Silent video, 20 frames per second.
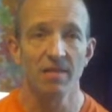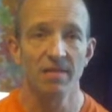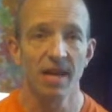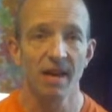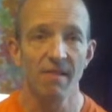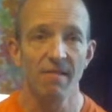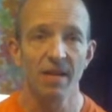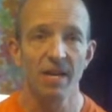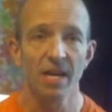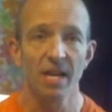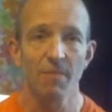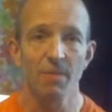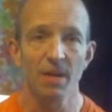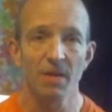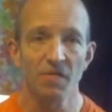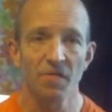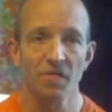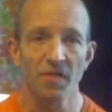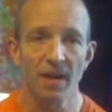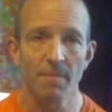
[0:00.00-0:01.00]
there are going to be
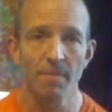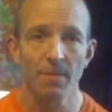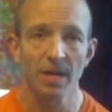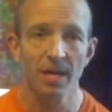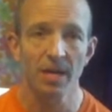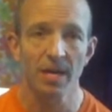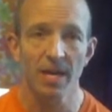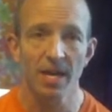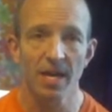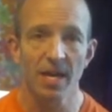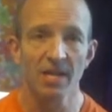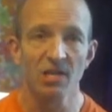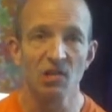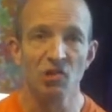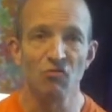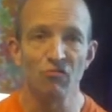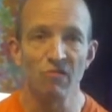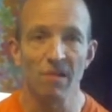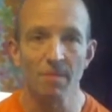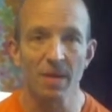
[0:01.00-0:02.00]
family
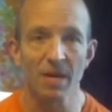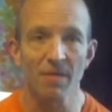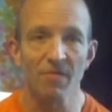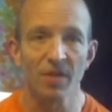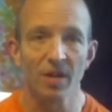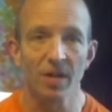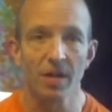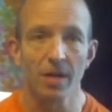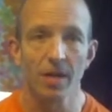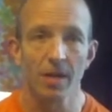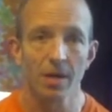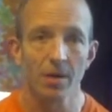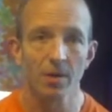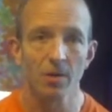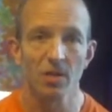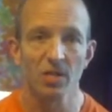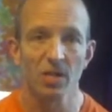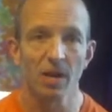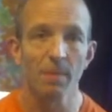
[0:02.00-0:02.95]
drumming videos.